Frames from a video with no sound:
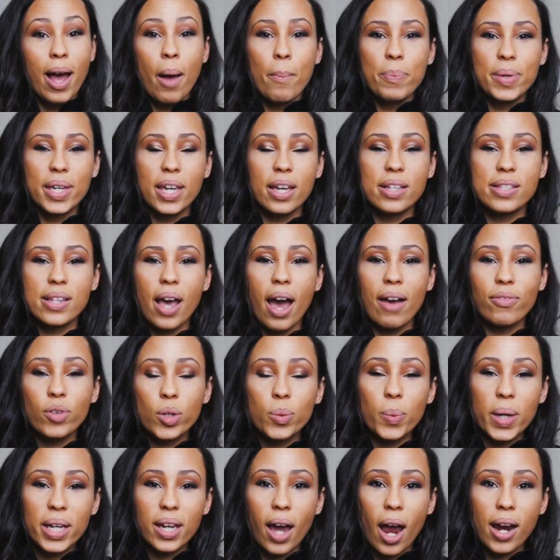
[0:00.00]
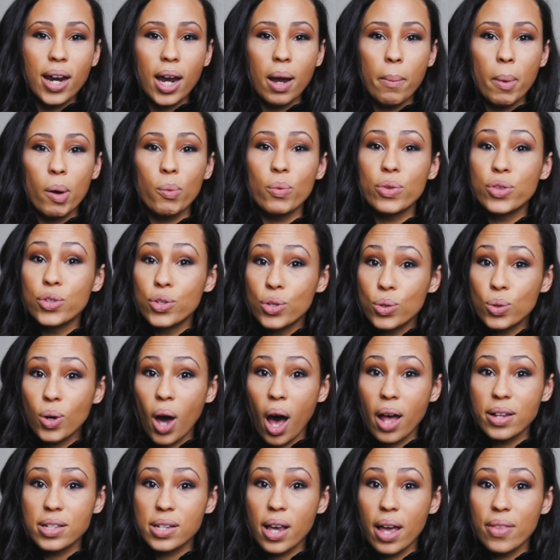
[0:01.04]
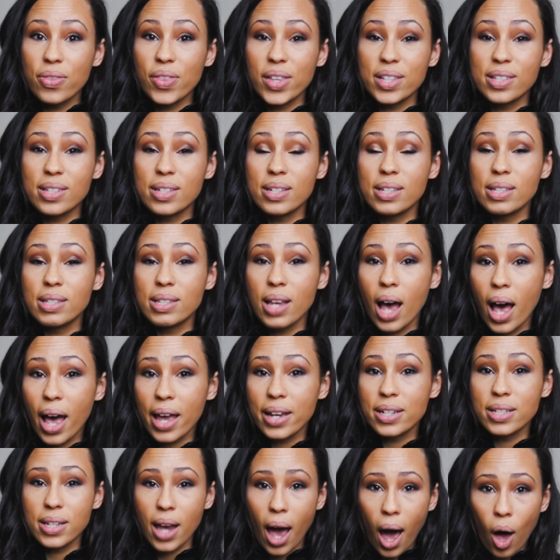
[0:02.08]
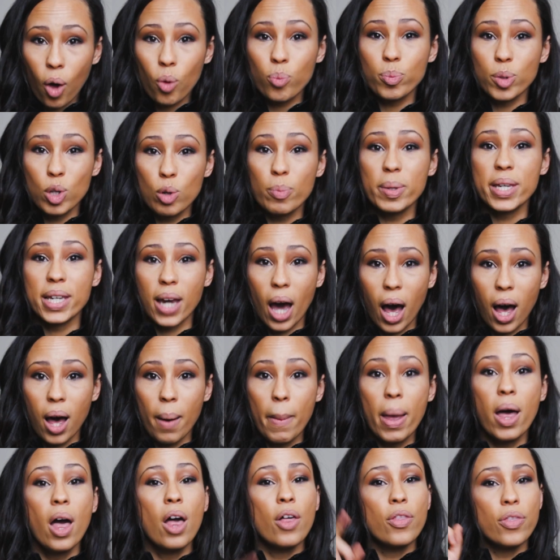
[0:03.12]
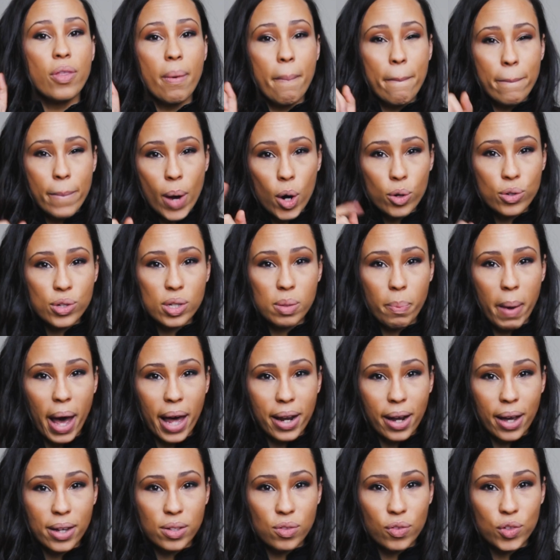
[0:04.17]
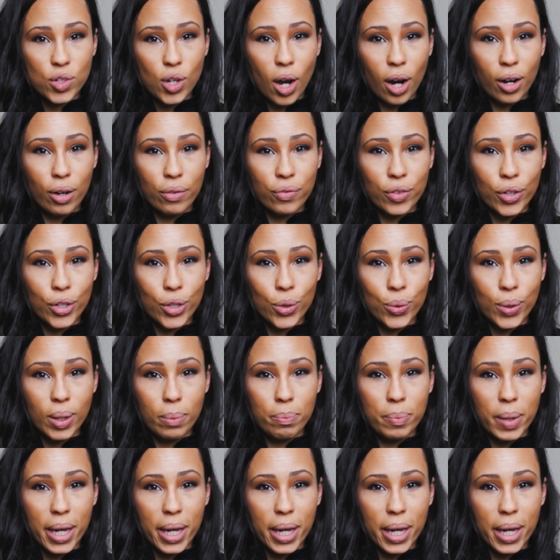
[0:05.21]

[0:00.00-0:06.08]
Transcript: because every week I come up with new content that's designed to help you become the most badass photographer you can